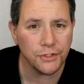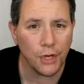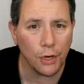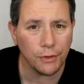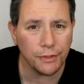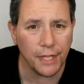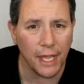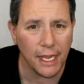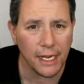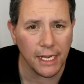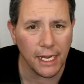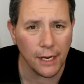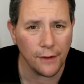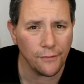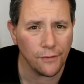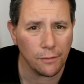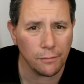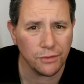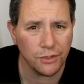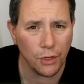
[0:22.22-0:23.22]
Joeteck here
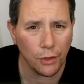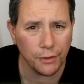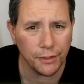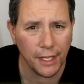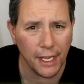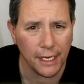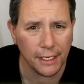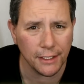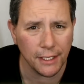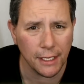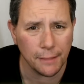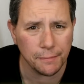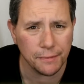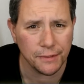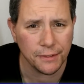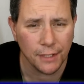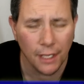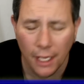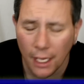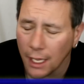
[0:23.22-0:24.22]
from Joeteck
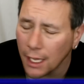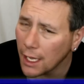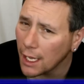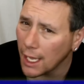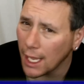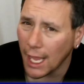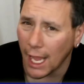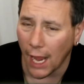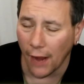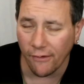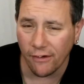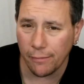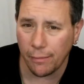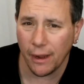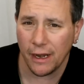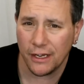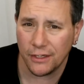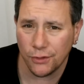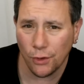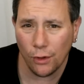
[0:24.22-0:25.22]
Tips.
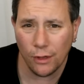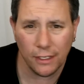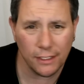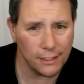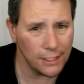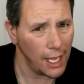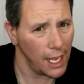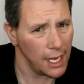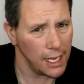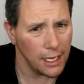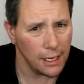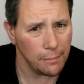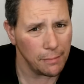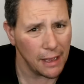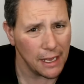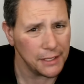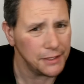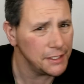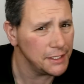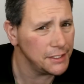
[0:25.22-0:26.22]
Everybody's all excited
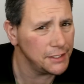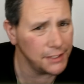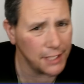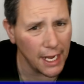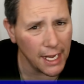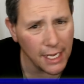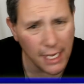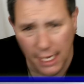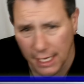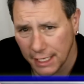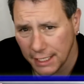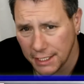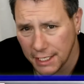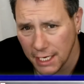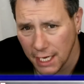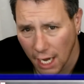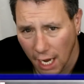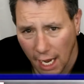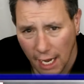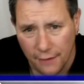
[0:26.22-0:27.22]
about this 1080
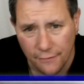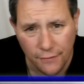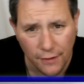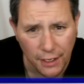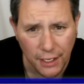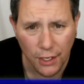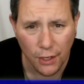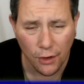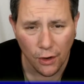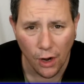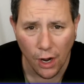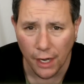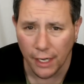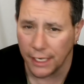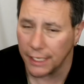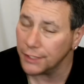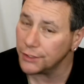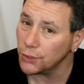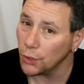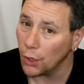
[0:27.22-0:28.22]
Ti video card.
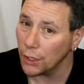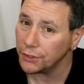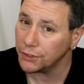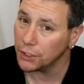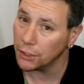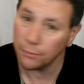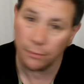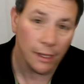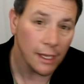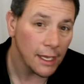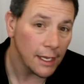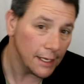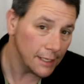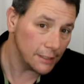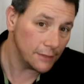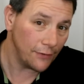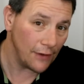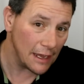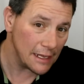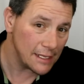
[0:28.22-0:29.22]
It's awesome.
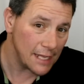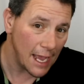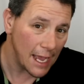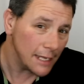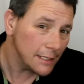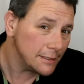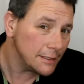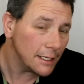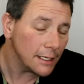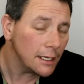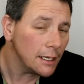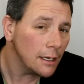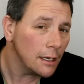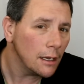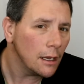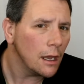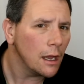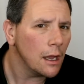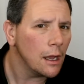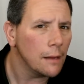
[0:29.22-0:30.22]
It's fantastic.
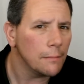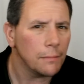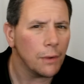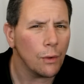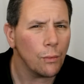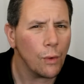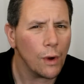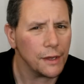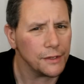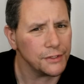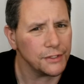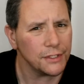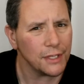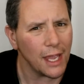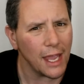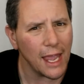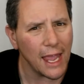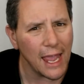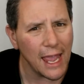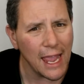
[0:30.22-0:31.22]
But what's
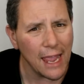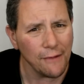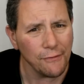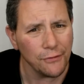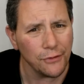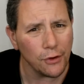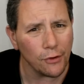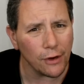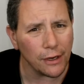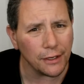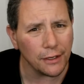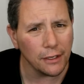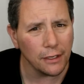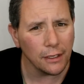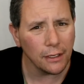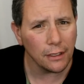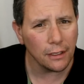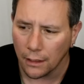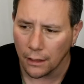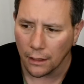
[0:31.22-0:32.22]
after it?
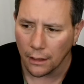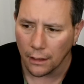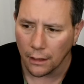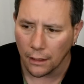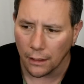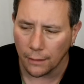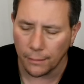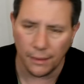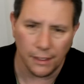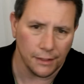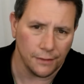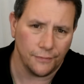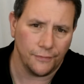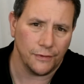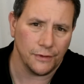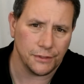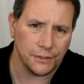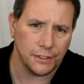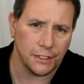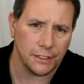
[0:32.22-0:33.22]
I mean,
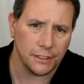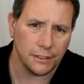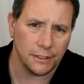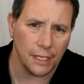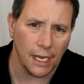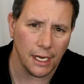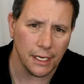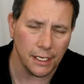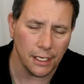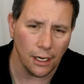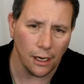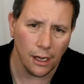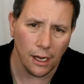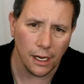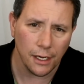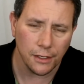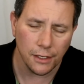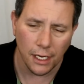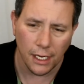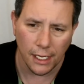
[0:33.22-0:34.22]
for
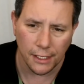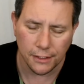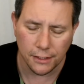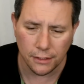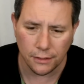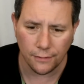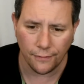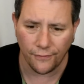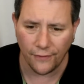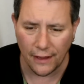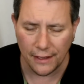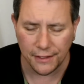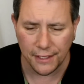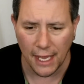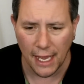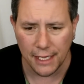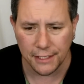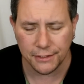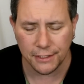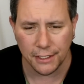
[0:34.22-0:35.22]
$6.99, you get this
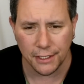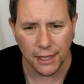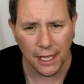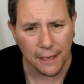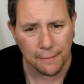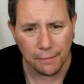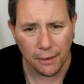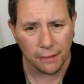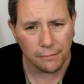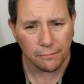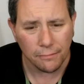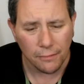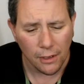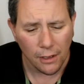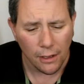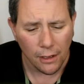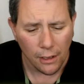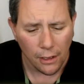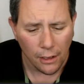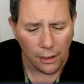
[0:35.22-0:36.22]
fantastic thing, but
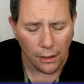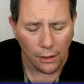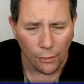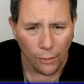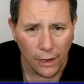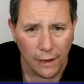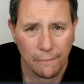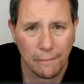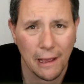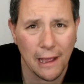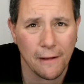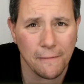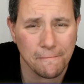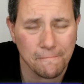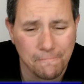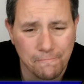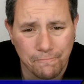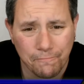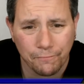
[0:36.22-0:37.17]
what about